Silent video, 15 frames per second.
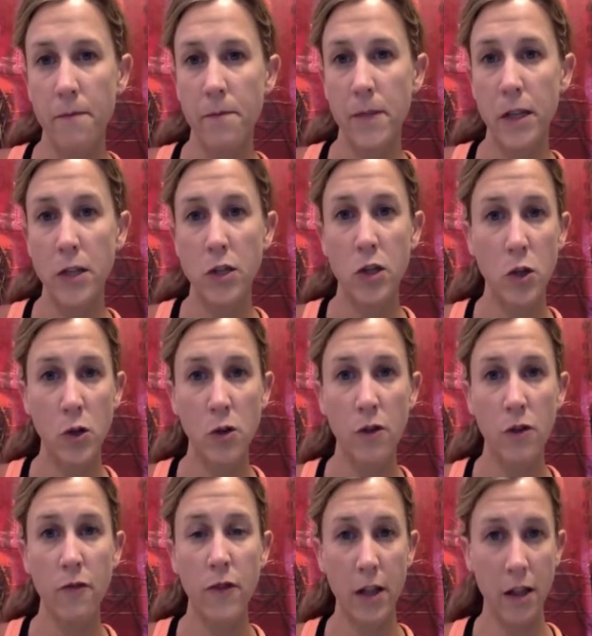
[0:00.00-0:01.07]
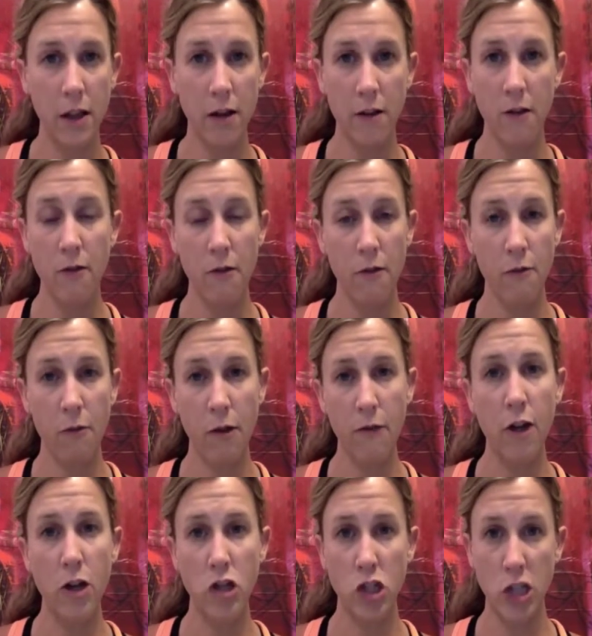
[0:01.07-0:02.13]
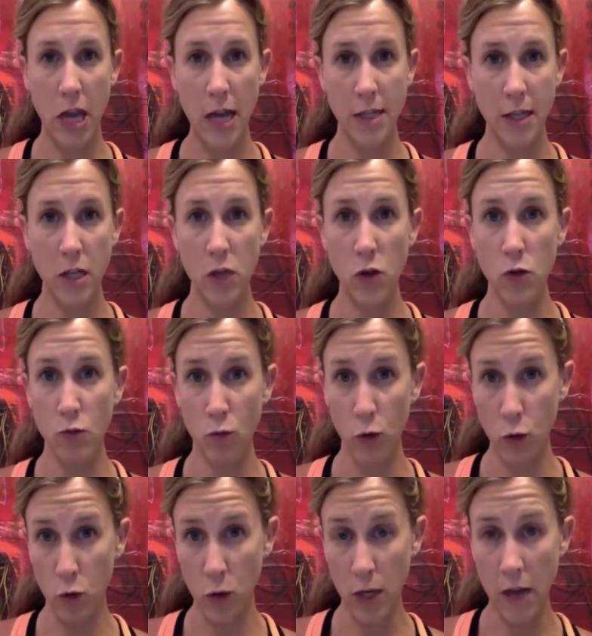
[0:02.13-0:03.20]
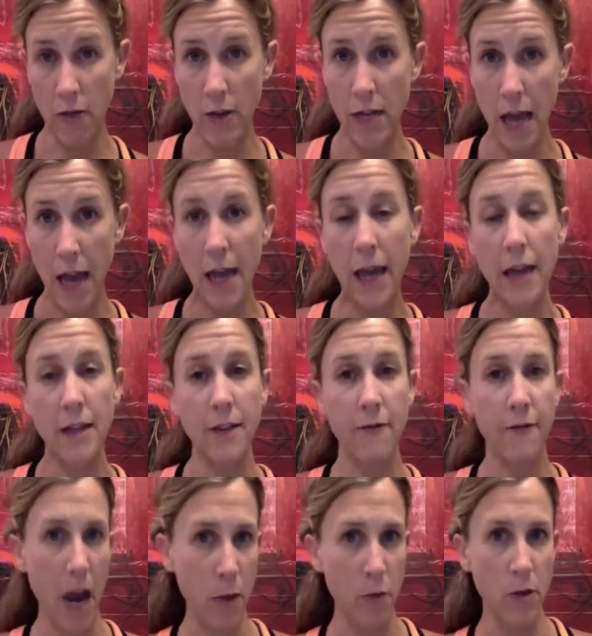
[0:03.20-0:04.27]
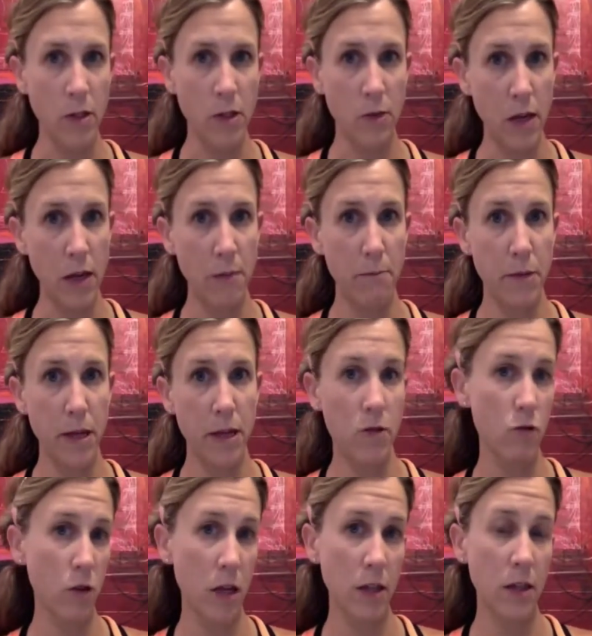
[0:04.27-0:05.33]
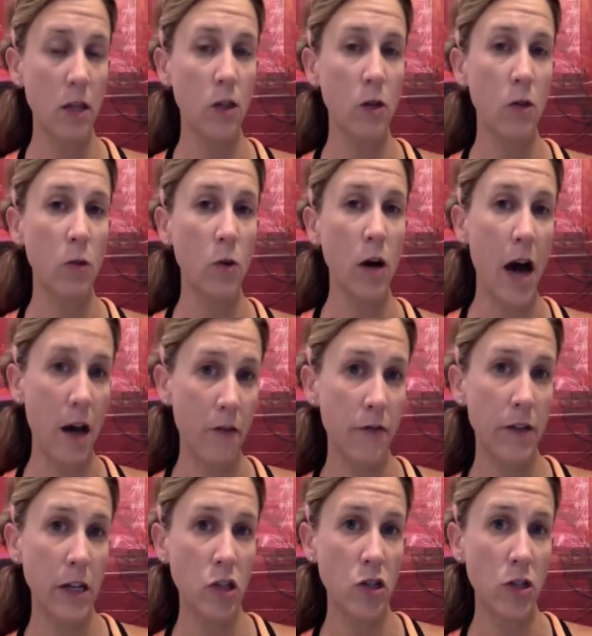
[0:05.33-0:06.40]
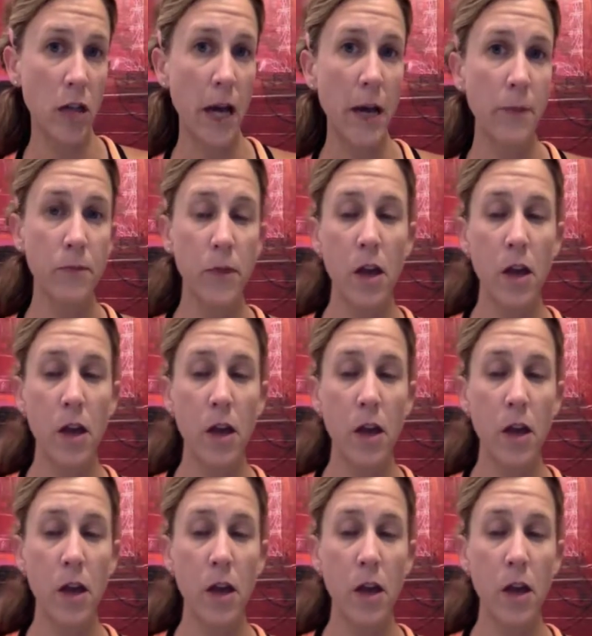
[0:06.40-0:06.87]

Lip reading: the 2 vanilla refresh shakes that you will drink every day and a fiber sweep drink that you will have each day.